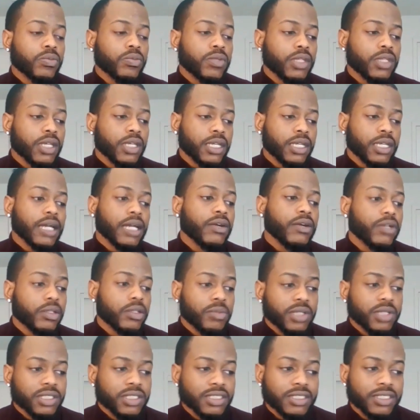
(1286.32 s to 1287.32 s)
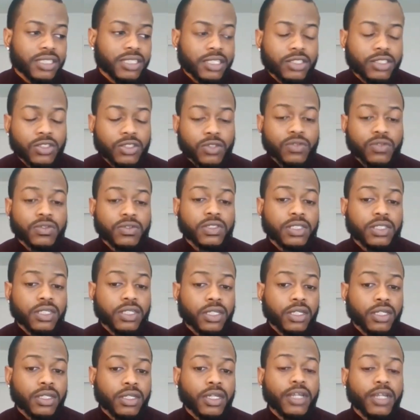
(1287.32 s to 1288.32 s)
the accounting business that you've
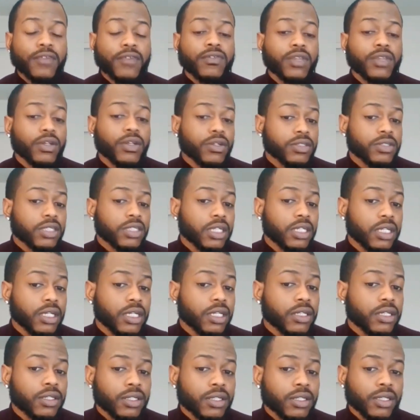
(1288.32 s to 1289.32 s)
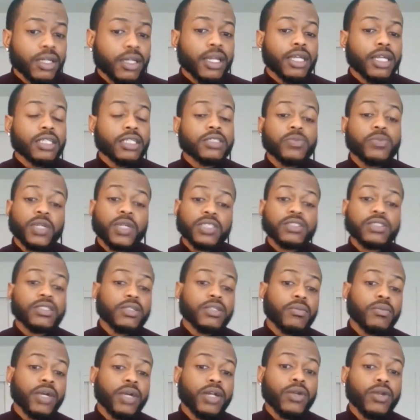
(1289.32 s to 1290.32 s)
seen, if there's any, and
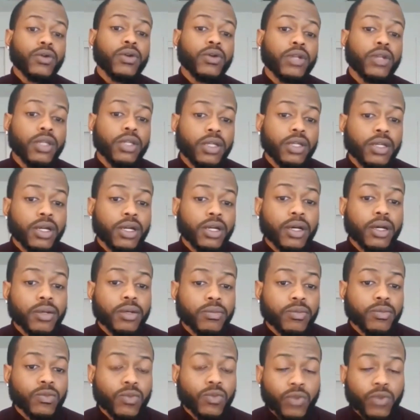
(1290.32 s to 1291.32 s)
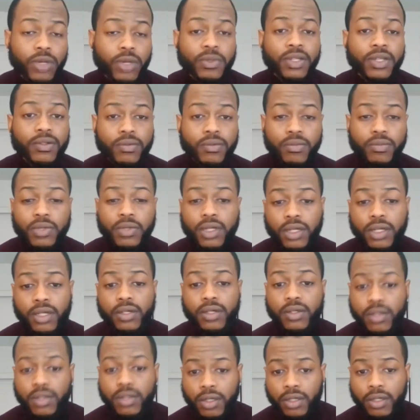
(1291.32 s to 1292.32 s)
especially minority women, being
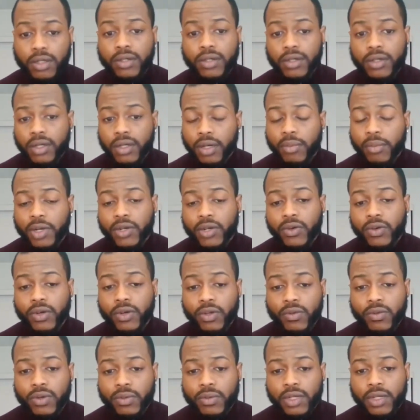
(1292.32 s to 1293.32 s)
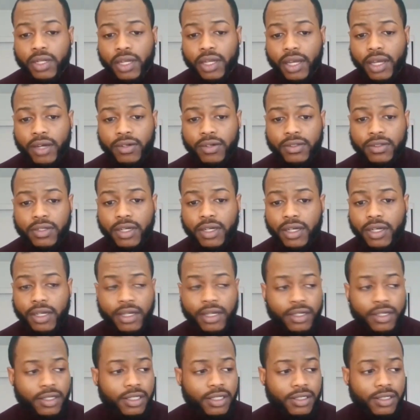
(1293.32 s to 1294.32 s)
a minority woman?
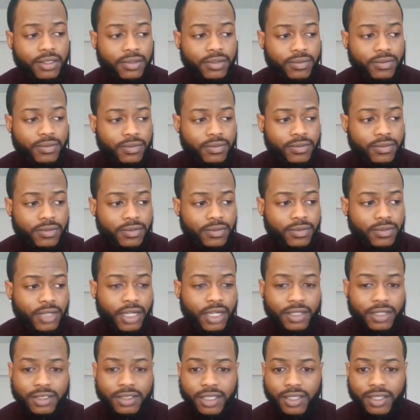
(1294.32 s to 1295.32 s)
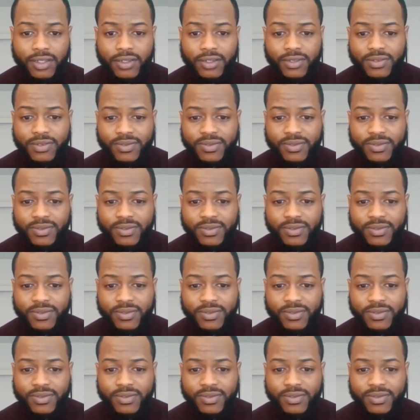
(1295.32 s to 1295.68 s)
How's that go?